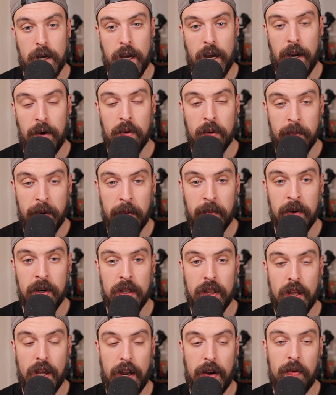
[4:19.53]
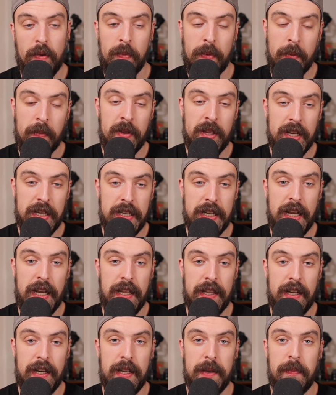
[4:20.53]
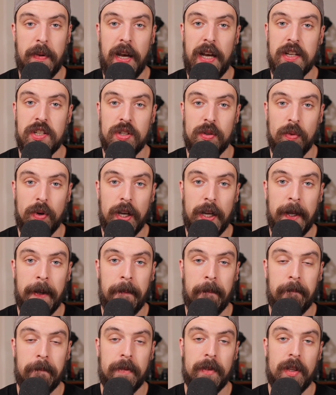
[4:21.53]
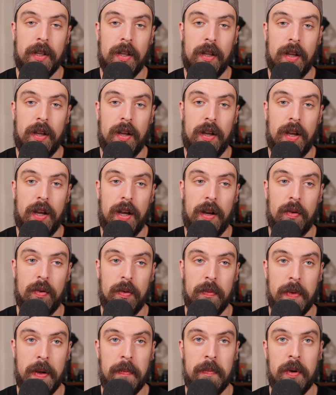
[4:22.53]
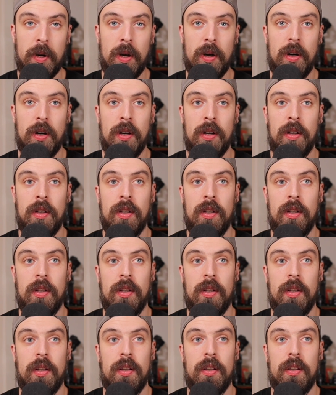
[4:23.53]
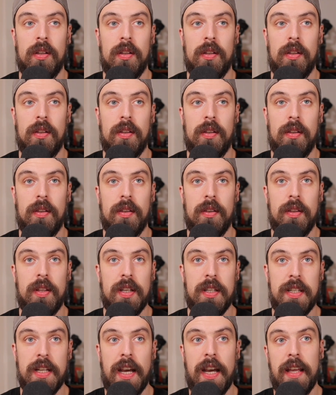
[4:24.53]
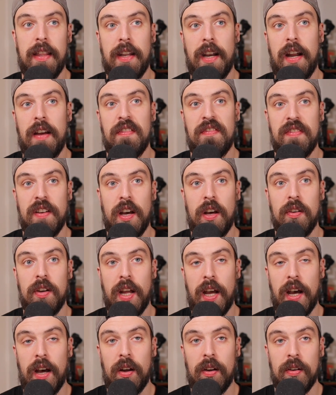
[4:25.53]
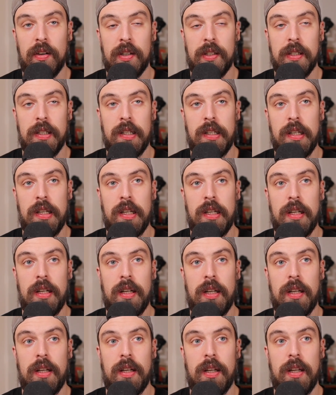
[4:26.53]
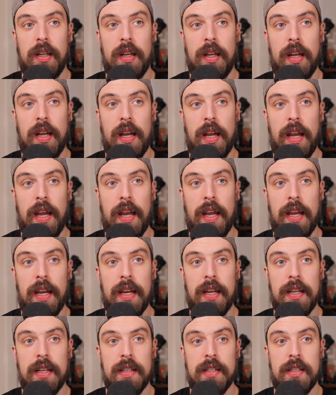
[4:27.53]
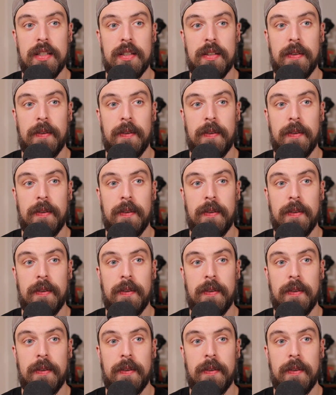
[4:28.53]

I remember the day that he passed away. I remember the day that I found out. And